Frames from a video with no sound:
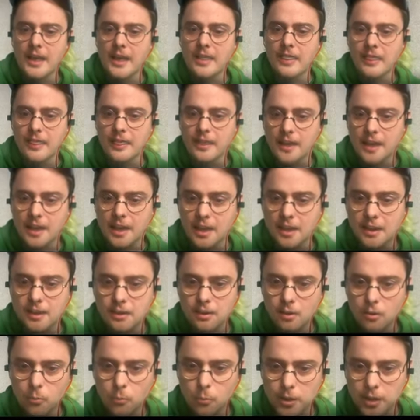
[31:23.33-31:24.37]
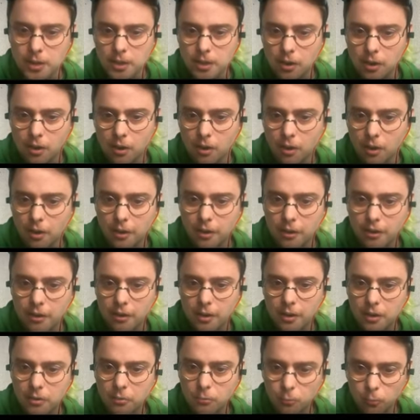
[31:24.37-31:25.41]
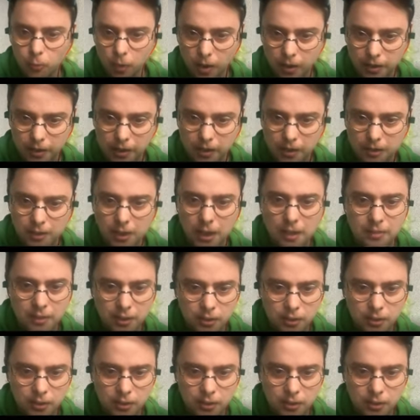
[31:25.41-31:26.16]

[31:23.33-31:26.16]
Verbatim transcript: And then yep. we are running,